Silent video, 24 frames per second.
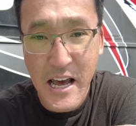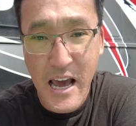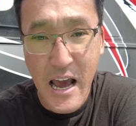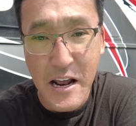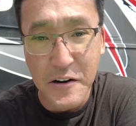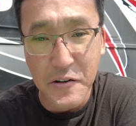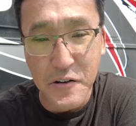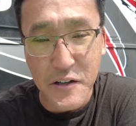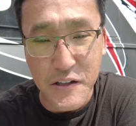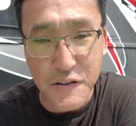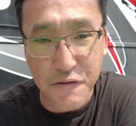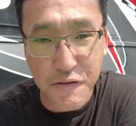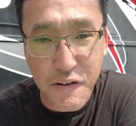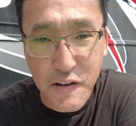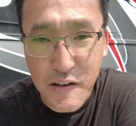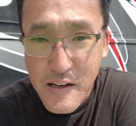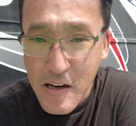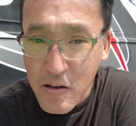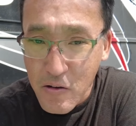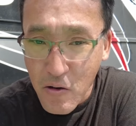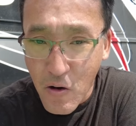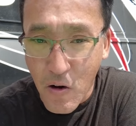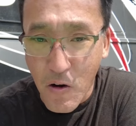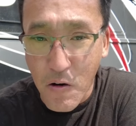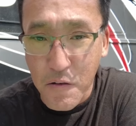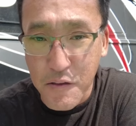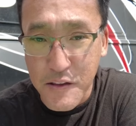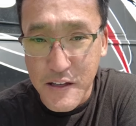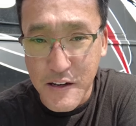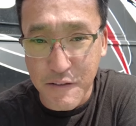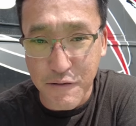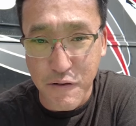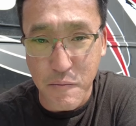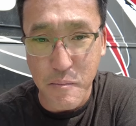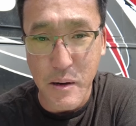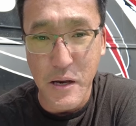and you just fill out all the
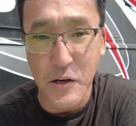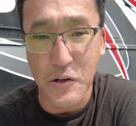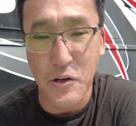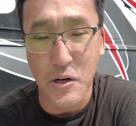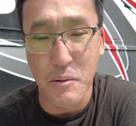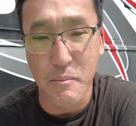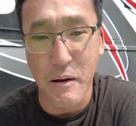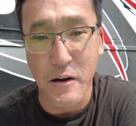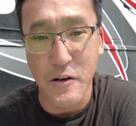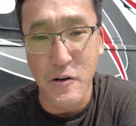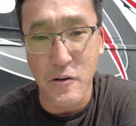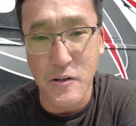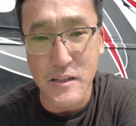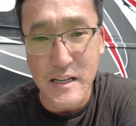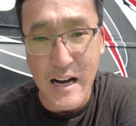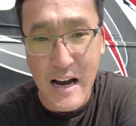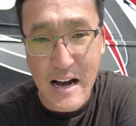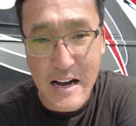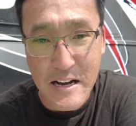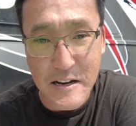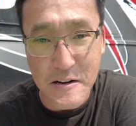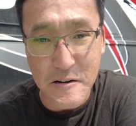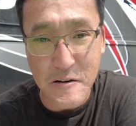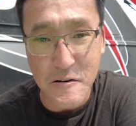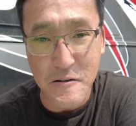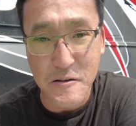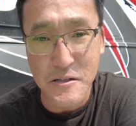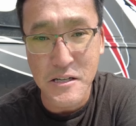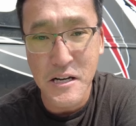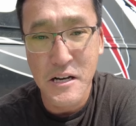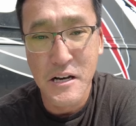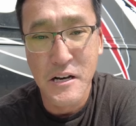information about your tires,